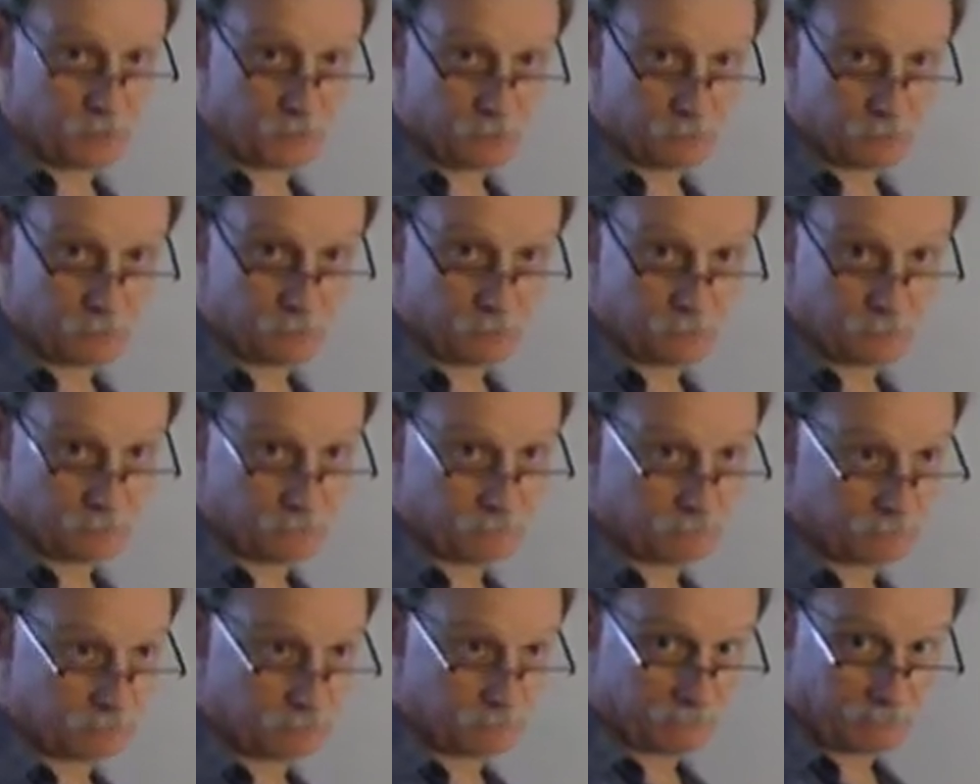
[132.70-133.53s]
This
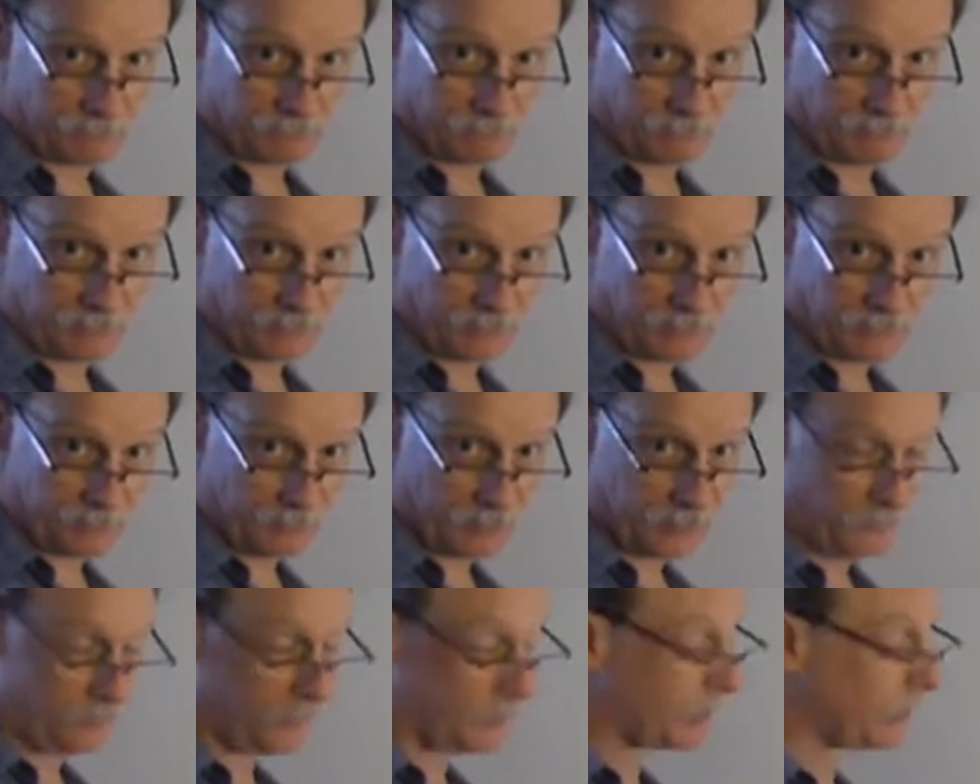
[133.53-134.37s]

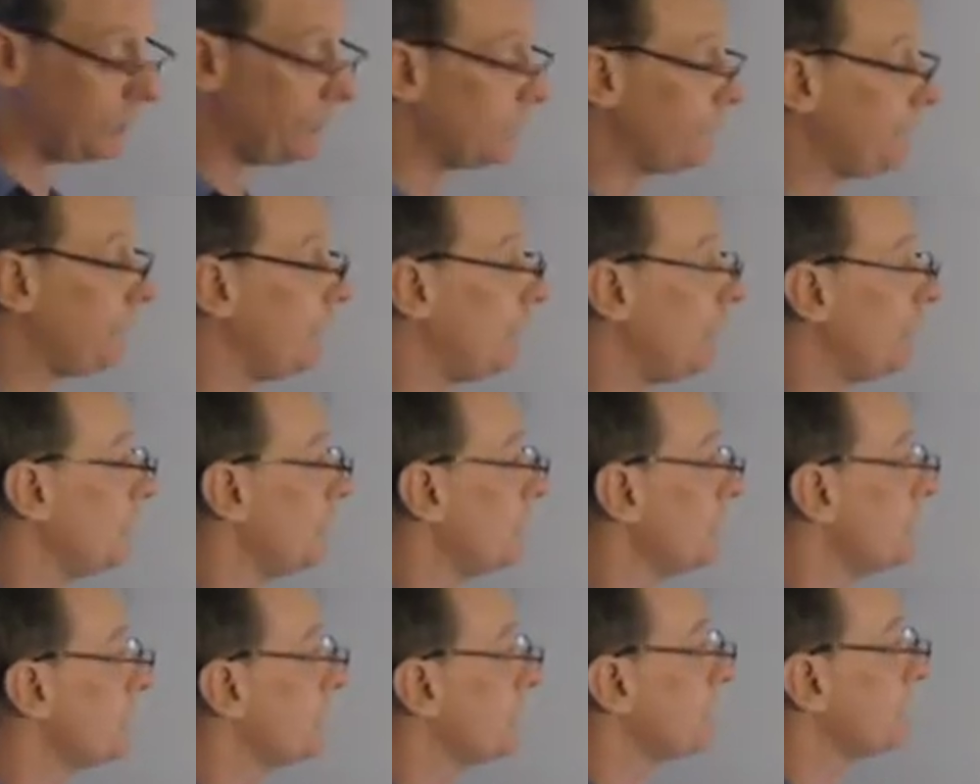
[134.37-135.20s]
is for going
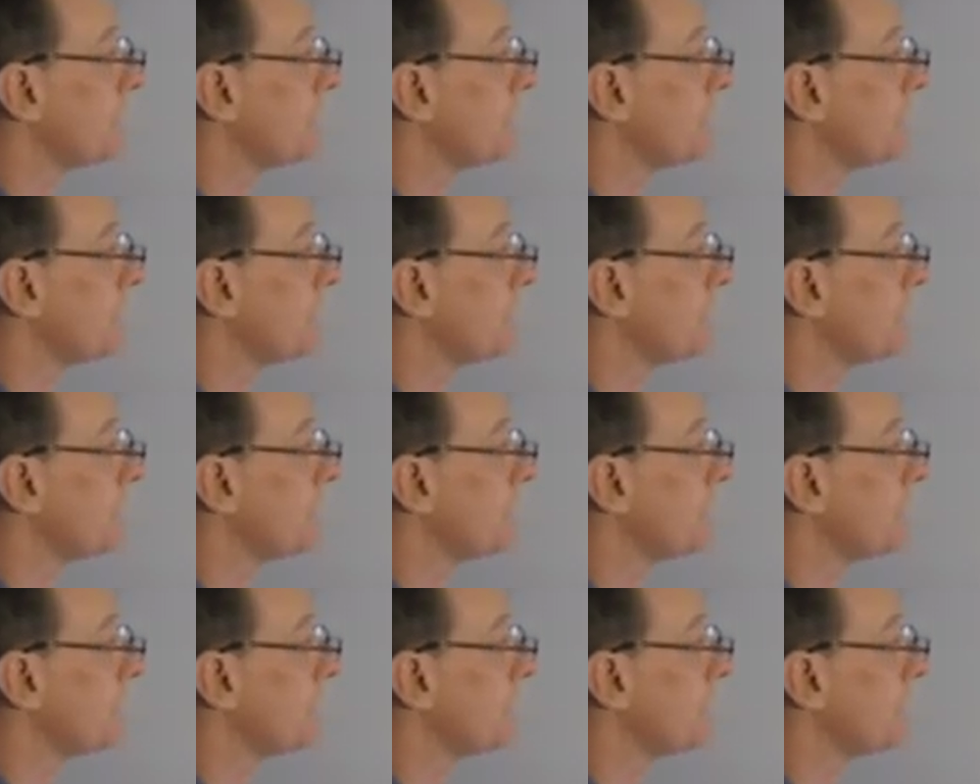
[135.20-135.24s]
forwards.